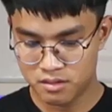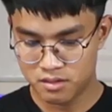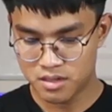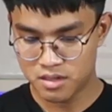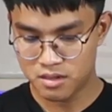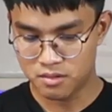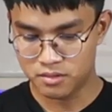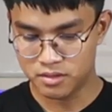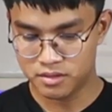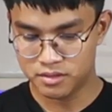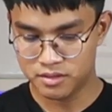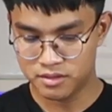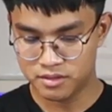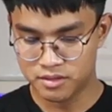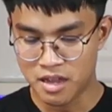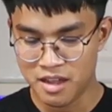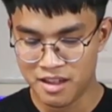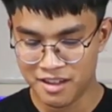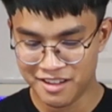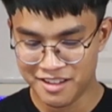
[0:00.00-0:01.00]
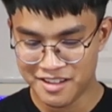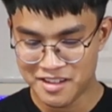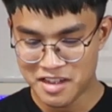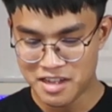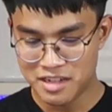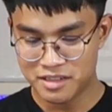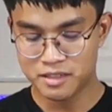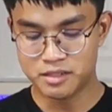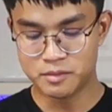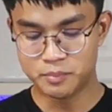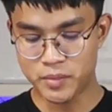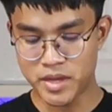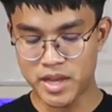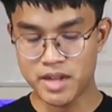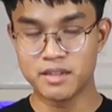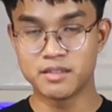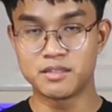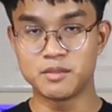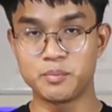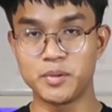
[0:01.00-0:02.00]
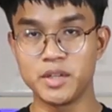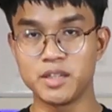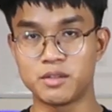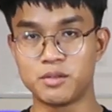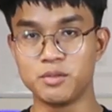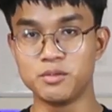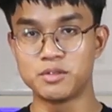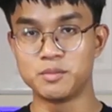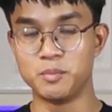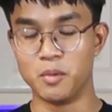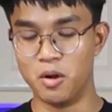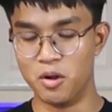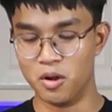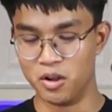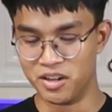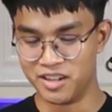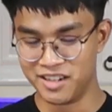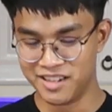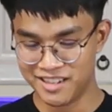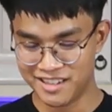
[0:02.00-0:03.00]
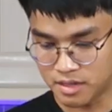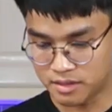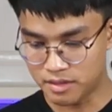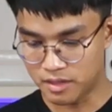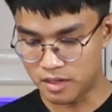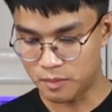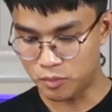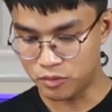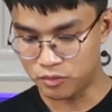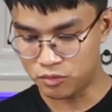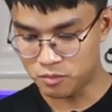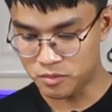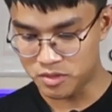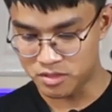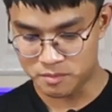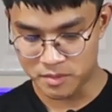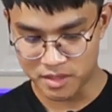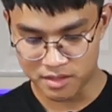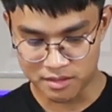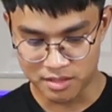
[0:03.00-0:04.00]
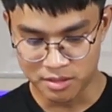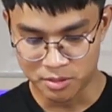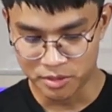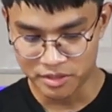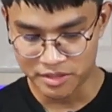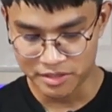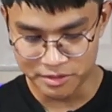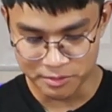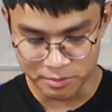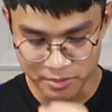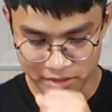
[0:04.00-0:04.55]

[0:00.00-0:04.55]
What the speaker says: Now this pan is a bit too small. I think I put too much butter on this